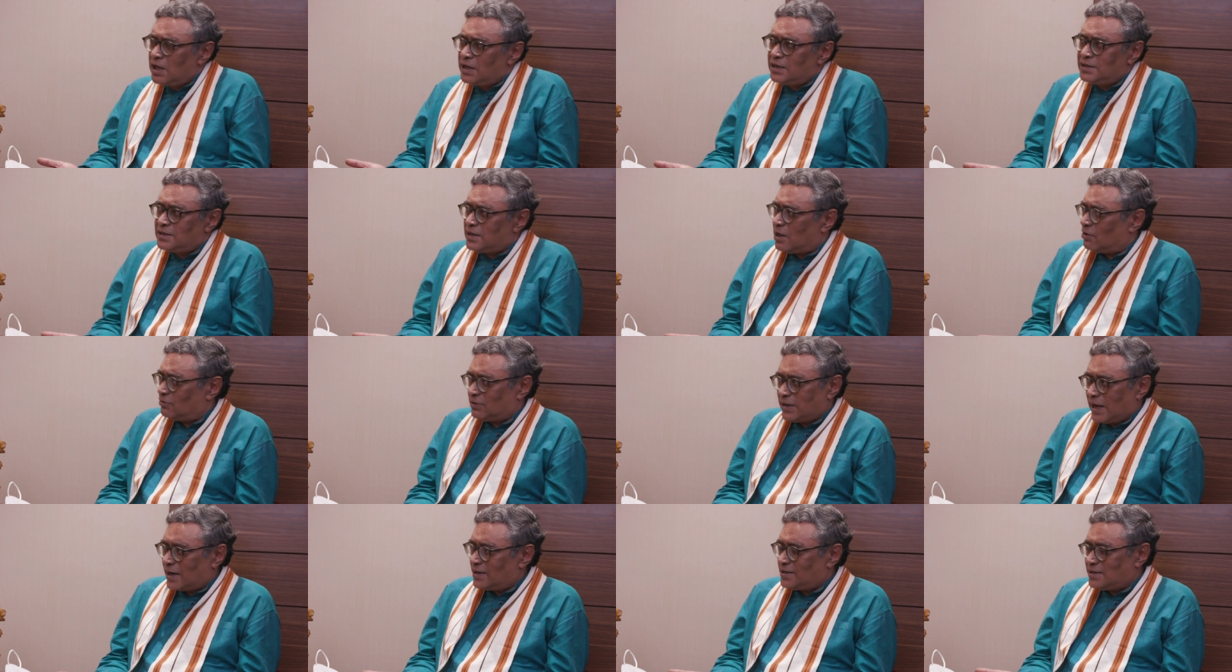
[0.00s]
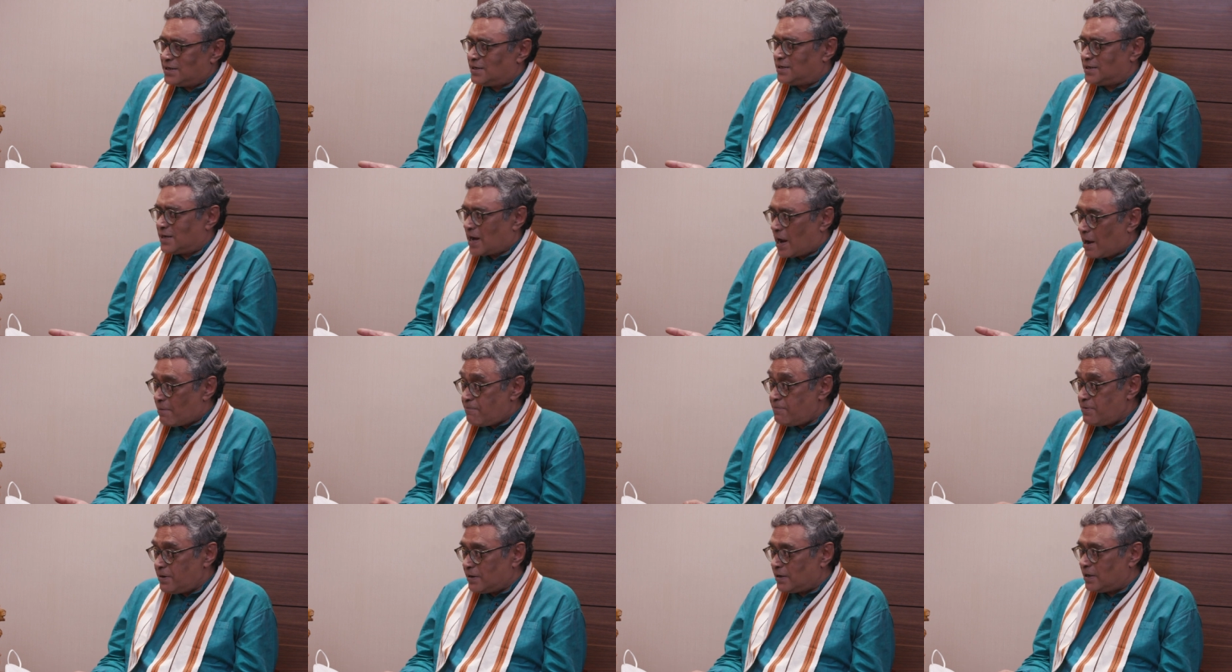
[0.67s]
Now, that didn't
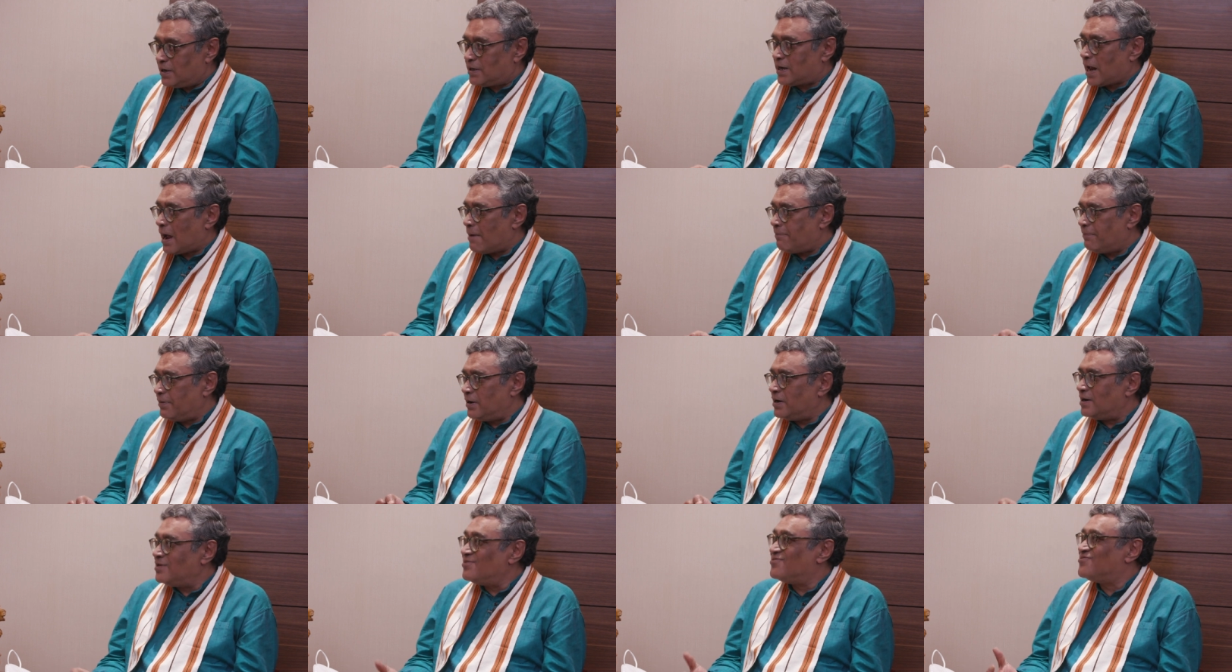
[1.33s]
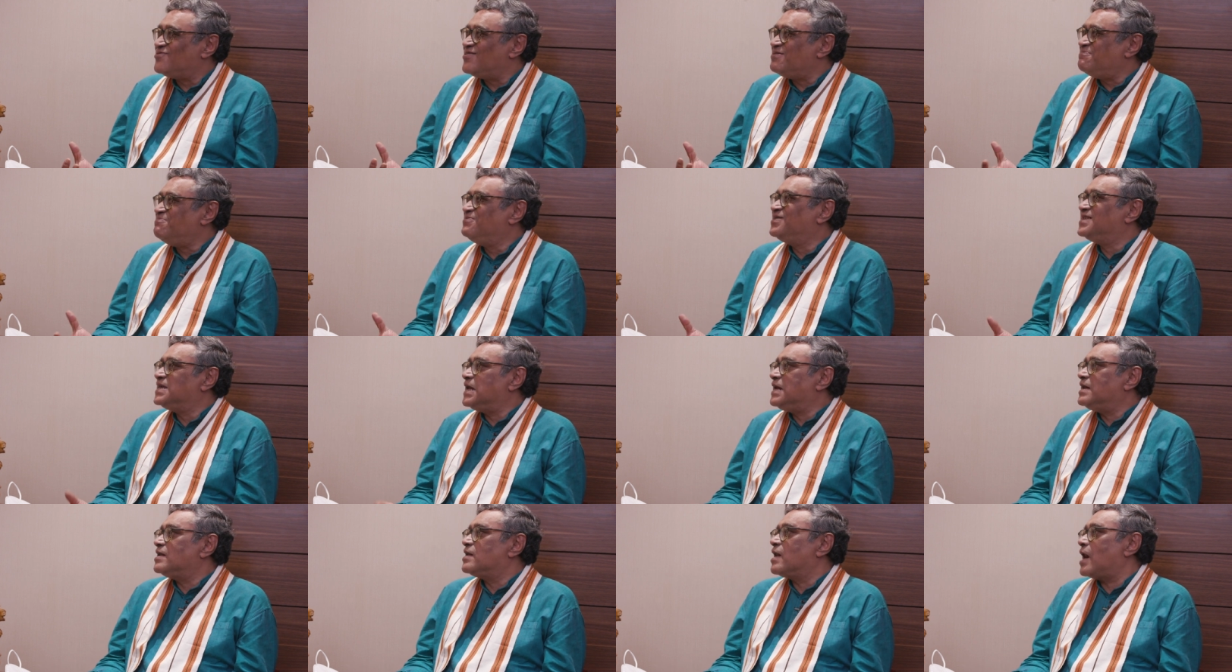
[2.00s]
happen. It happened in dribs
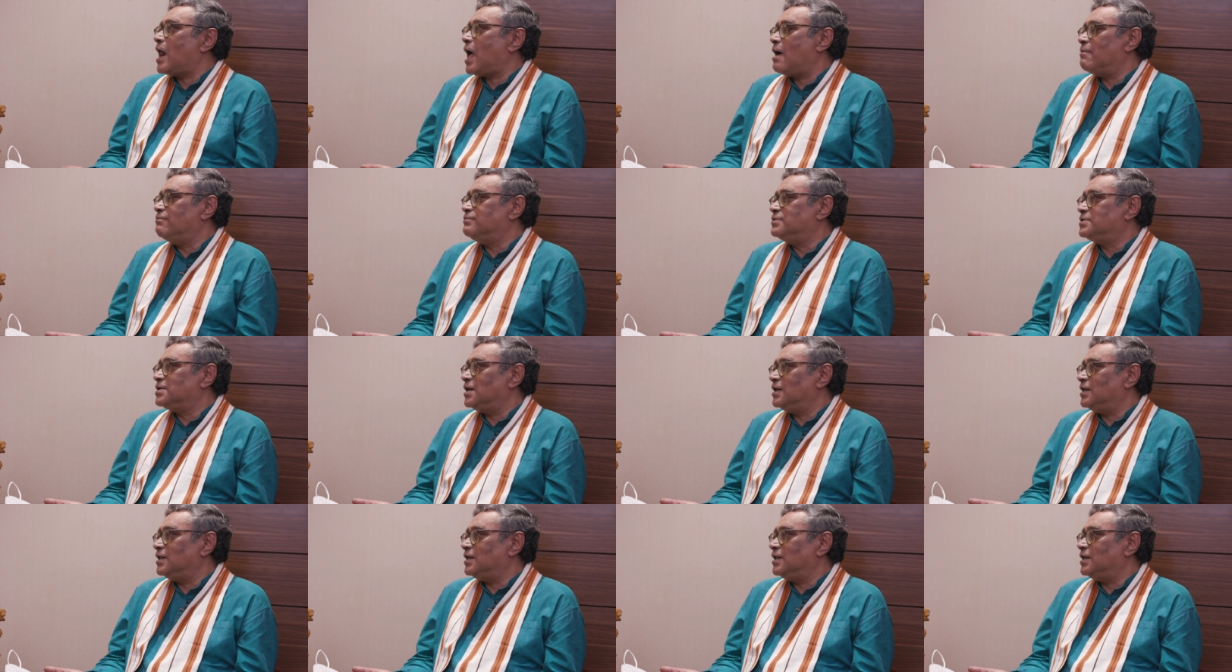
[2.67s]
and drabs.